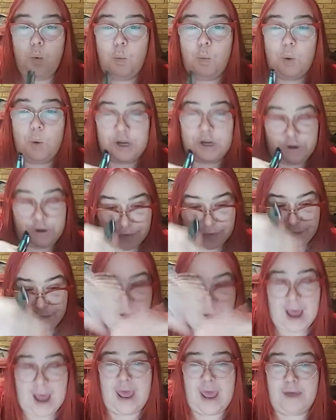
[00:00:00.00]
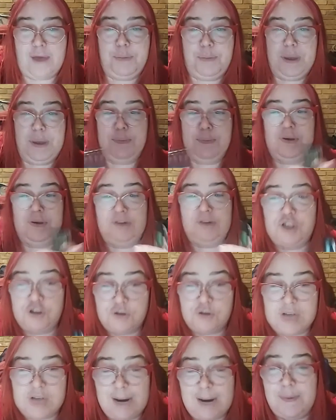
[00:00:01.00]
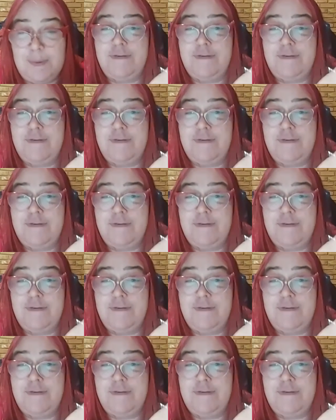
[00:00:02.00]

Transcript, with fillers: when you find people search your name,